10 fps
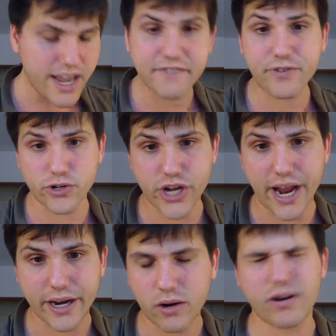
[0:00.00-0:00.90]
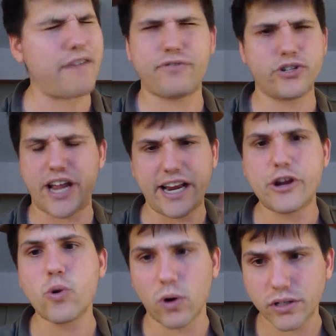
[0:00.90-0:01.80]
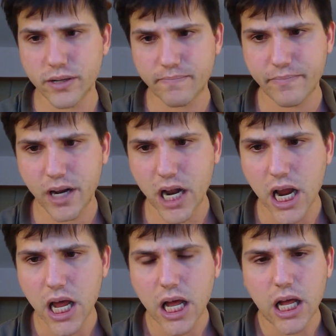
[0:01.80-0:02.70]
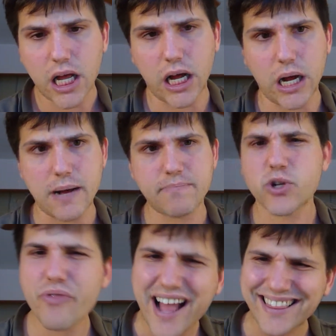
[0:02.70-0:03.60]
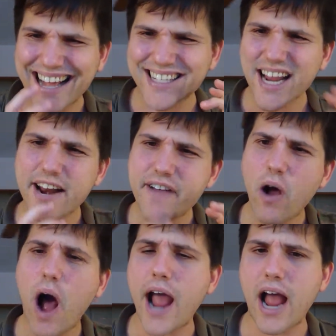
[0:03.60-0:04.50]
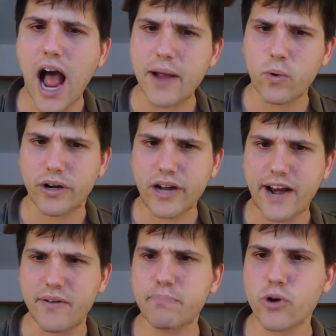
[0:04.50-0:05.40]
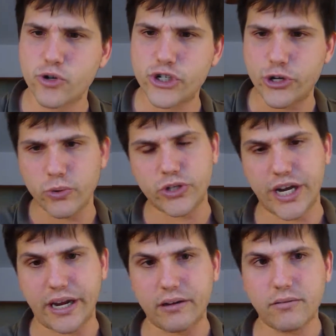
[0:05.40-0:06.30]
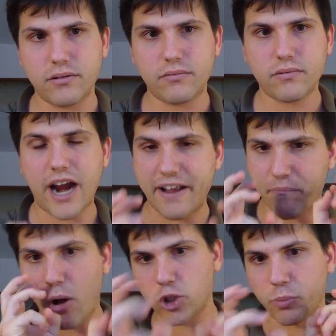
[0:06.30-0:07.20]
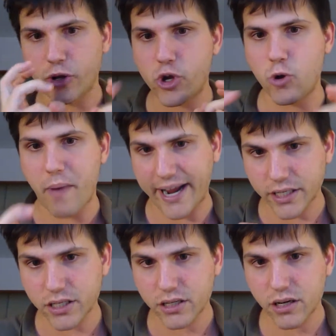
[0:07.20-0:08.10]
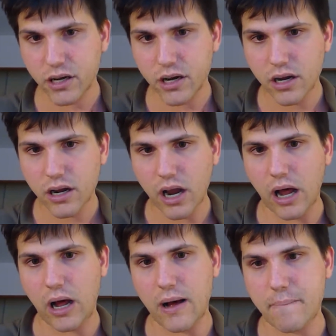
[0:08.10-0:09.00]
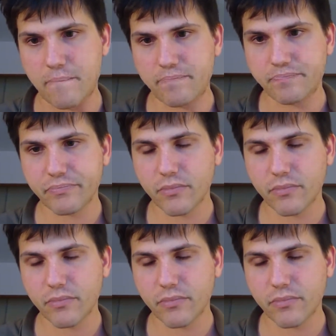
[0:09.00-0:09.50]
in first aid, or not first aid, in UWorld. So that's kind of how I would kind of approach using kind of multiple Q banks. Let's